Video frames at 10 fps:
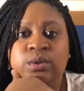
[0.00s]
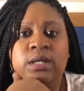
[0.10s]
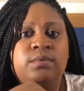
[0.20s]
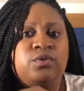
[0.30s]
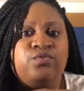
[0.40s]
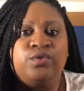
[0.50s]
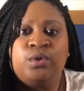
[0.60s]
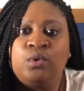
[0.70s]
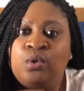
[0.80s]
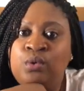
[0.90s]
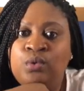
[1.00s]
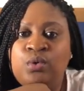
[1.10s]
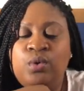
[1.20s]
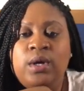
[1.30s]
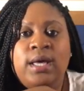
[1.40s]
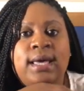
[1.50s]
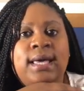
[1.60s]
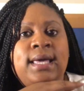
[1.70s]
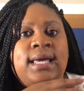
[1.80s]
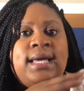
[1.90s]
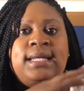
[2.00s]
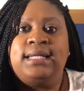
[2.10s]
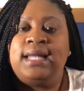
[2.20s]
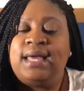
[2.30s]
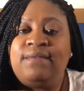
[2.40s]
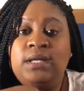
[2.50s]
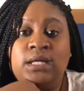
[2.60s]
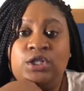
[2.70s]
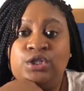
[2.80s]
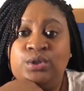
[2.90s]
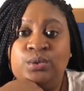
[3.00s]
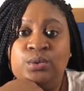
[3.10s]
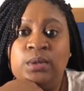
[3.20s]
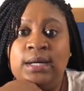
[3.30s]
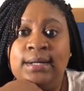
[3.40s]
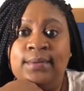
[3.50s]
he was real cool. He didn't have an issue